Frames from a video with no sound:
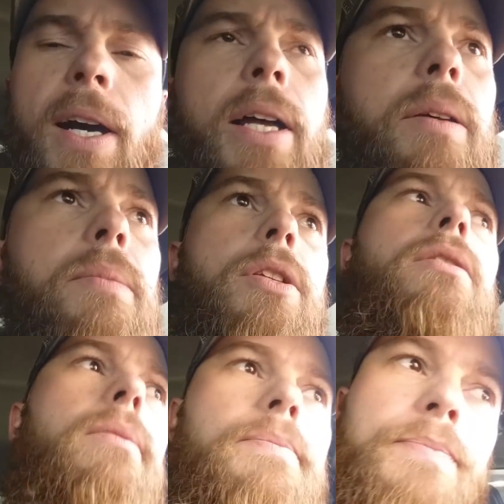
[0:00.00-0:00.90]
find them.
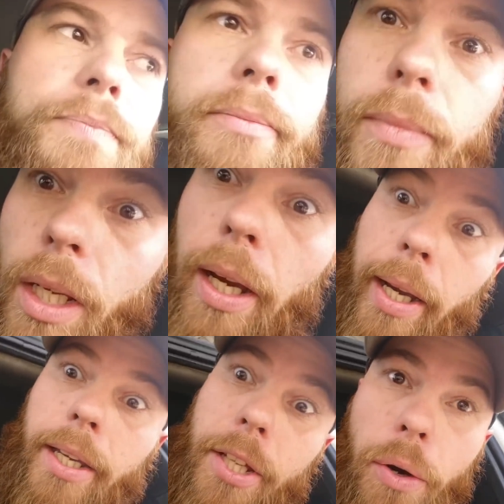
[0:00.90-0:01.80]
So
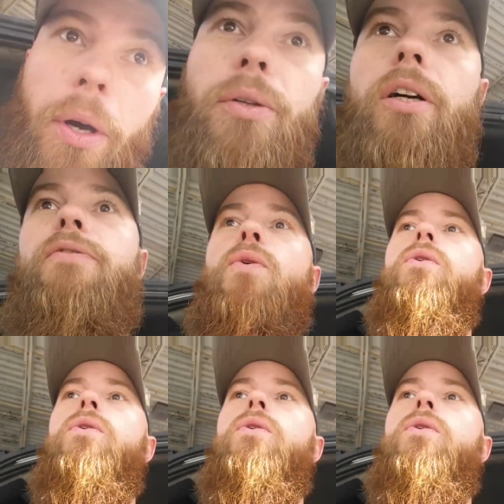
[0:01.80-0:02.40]
I guess I'll go look